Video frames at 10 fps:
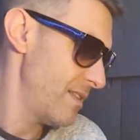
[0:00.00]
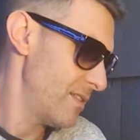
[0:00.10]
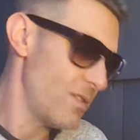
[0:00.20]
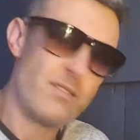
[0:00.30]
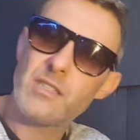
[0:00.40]

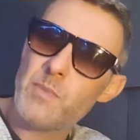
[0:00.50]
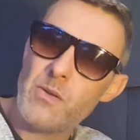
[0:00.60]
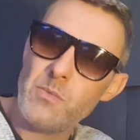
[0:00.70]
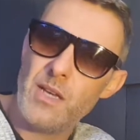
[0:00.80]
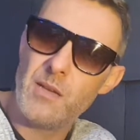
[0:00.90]
So that's the
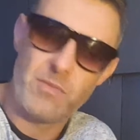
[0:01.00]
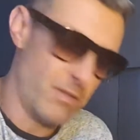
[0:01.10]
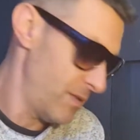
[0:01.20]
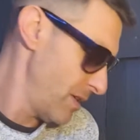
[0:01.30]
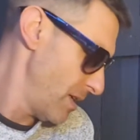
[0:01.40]
Spectrum games.
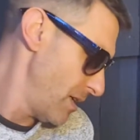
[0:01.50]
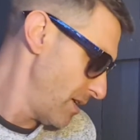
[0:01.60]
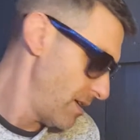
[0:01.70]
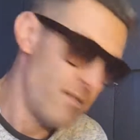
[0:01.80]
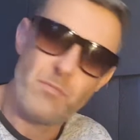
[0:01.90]

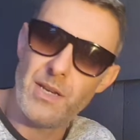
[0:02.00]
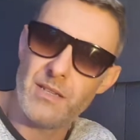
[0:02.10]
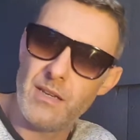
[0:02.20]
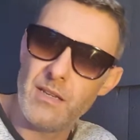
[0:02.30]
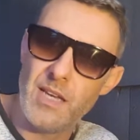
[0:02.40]

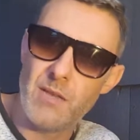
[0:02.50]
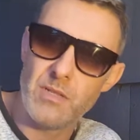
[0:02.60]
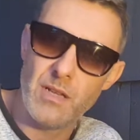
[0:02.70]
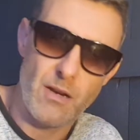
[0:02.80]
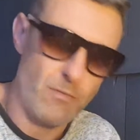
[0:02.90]
PC games
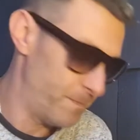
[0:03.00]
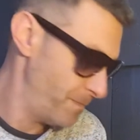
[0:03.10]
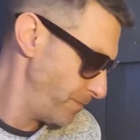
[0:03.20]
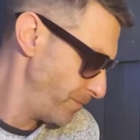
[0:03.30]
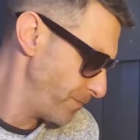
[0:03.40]
now.
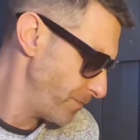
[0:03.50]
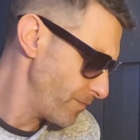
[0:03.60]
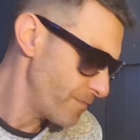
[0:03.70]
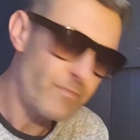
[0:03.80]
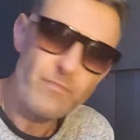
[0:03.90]

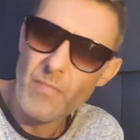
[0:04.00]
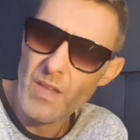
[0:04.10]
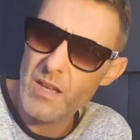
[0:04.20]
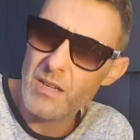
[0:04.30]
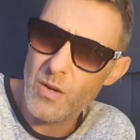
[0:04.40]

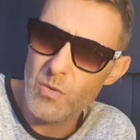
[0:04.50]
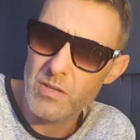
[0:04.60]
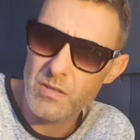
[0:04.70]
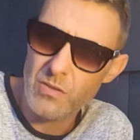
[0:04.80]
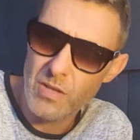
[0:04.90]
Now this
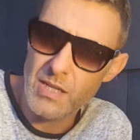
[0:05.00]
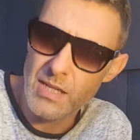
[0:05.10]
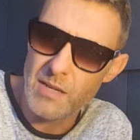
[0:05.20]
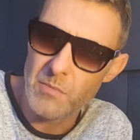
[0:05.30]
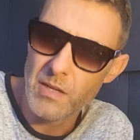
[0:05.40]
is another
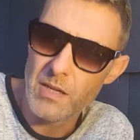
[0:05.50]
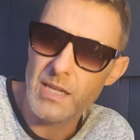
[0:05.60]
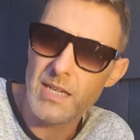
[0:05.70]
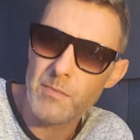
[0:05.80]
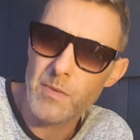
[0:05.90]
game. It
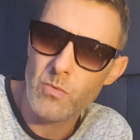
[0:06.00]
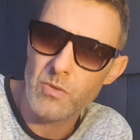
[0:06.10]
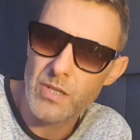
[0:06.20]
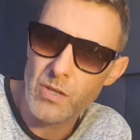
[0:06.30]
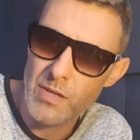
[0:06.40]
came out in
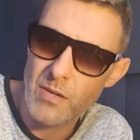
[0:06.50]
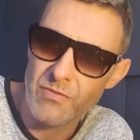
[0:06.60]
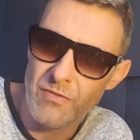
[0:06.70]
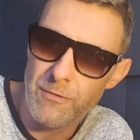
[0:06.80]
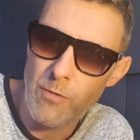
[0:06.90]

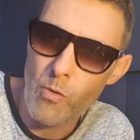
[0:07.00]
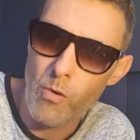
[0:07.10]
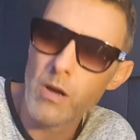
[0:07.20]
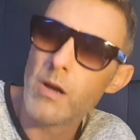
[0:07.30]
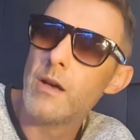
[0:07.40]
2004.
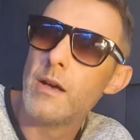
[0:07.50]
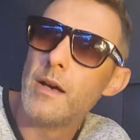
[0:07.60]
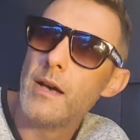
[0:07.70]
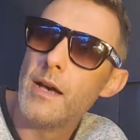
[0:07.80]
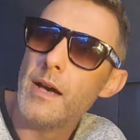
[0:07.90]

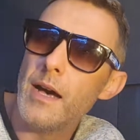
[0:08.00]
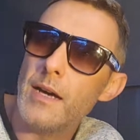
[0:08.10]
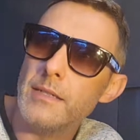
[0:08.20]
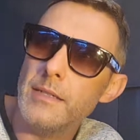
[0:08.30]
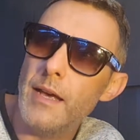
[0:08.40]

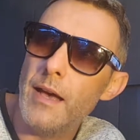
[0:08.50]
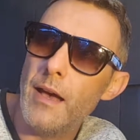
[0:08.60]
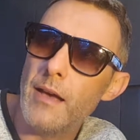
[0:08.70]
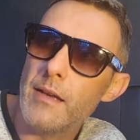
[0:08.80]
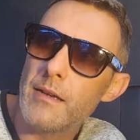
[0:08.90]
And
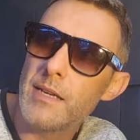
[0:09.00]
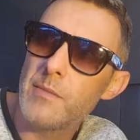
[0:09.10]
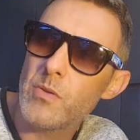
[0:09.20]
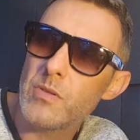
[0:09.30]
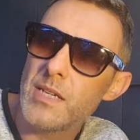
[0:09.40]
it came
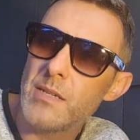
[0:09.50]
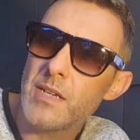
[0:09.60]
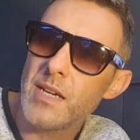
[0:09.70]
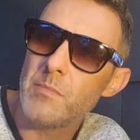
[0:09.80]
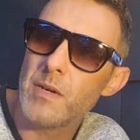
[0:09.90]
out at the same
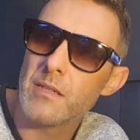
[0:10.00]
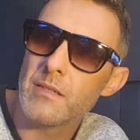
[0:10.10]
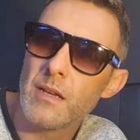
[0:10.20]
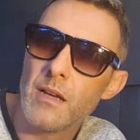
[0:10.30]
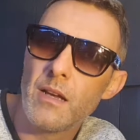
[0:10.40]
time as
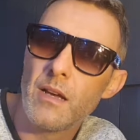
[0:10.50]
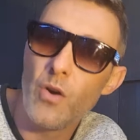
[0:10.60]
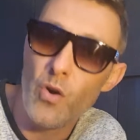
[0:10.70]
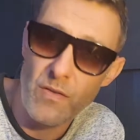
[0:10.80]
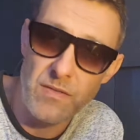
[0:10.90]

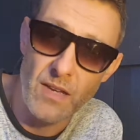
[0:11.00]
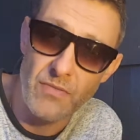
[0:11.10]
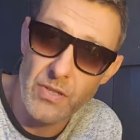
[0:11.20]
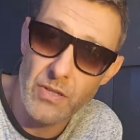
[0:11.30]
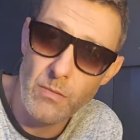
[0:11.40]
Half-Life
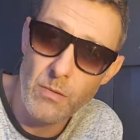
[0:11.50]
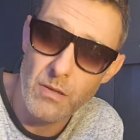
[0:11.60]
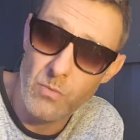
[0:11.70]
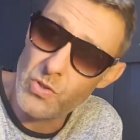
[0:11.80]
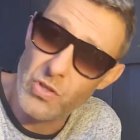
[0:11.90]
2,
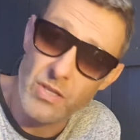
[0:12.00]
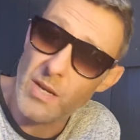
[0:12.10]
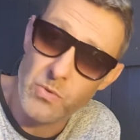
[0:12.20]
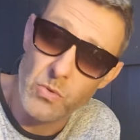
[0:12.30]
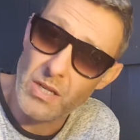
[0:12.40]
which is an
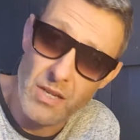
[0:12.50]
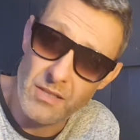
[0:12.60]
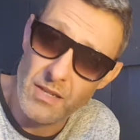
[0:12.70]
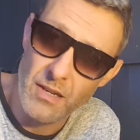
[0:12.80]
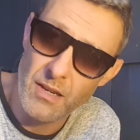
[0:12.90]
absolute
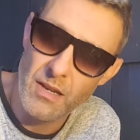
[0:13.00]
classic.